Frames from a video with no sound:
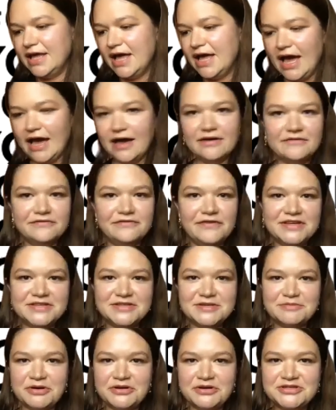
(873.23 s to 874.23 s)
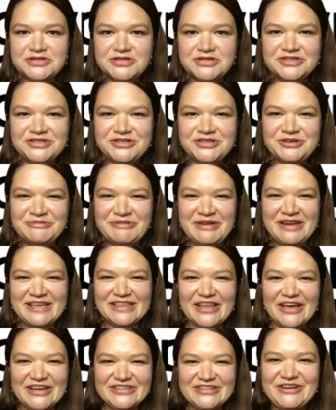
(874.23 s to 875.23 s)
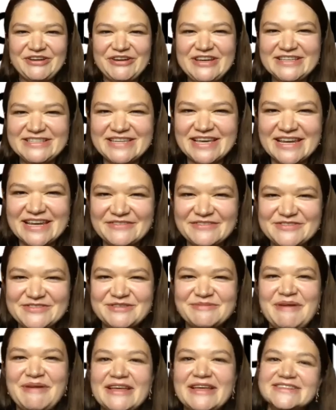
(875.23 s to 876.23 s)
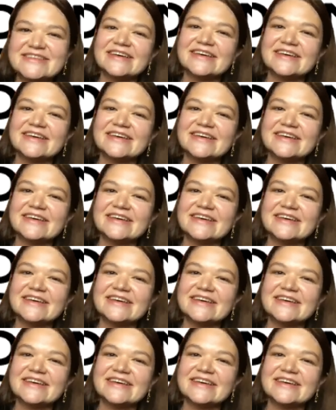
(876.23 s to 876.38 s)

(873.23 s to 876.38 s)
have, I suppose, too many law degrees and have spent